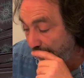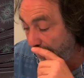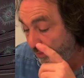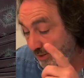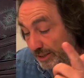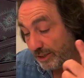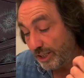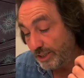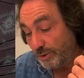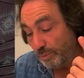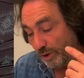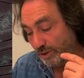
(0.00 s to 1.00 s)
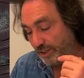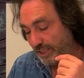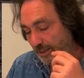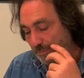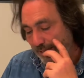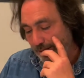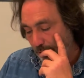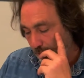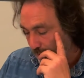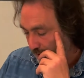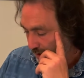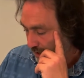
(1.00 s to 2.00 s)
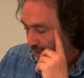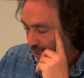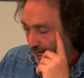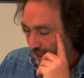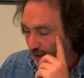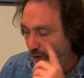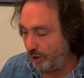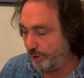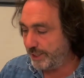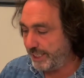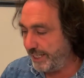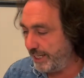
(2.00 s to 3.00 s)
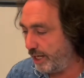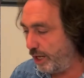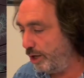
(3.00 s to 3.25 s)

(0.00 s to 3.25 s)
And the Knight of Wands in the middle. And looking